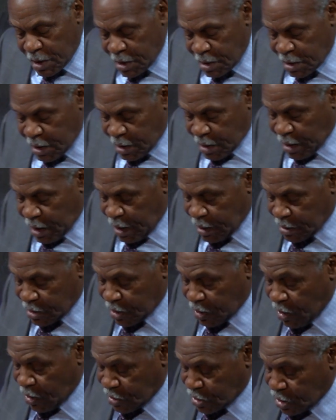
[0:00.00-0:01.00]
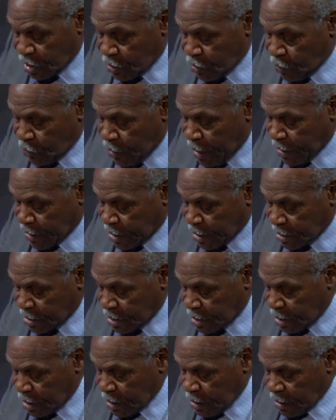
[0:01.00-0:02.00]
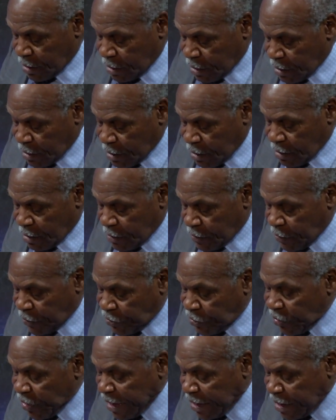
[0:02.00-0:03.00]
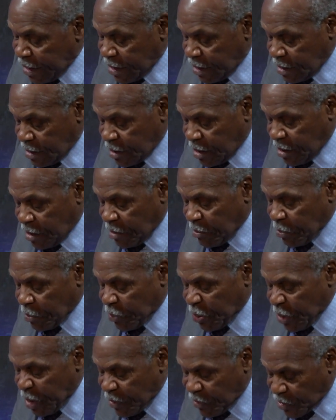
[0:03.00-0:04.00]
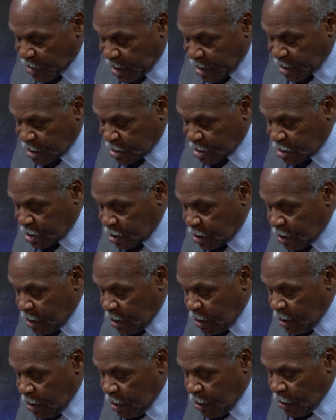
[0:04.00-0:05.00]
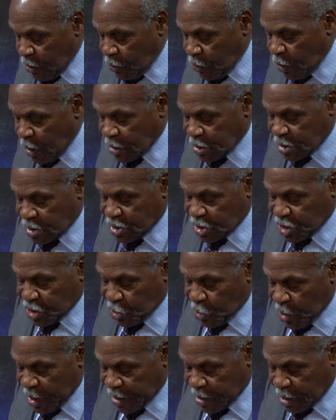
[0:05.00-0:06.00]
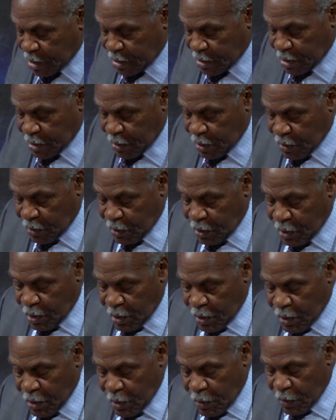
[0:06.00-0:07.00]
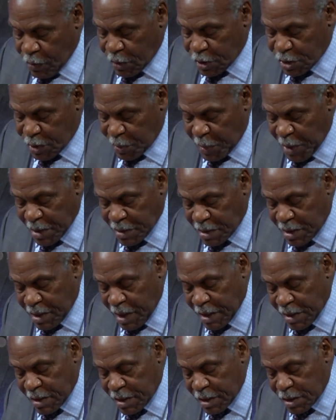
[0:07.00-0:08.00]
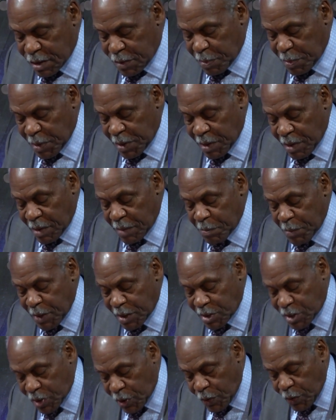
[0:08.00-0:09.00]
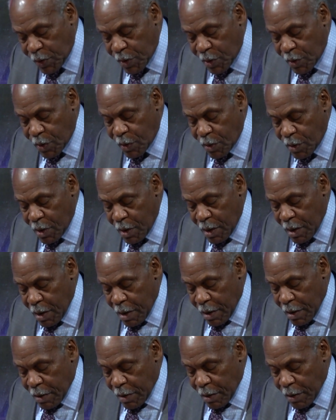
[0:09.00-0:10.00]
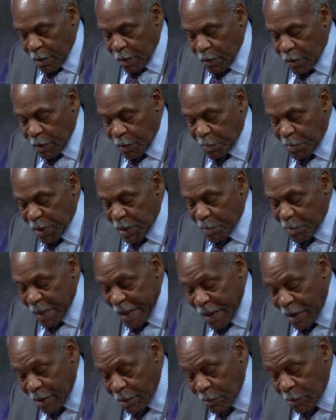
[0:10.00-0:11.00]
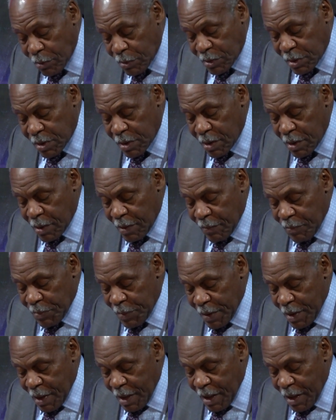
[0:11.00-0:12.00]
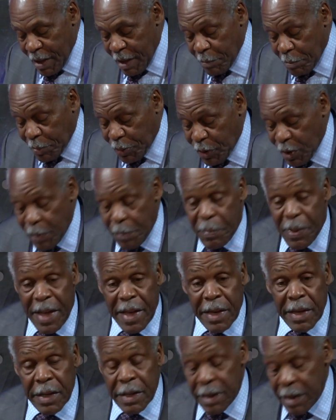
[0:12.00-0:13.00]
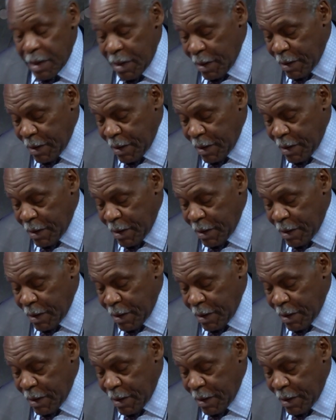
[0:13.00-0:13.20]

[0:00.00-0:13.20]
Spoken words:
in the congressional records, the fracking privilege was triggered, which meant that this material could be mailed in prepaid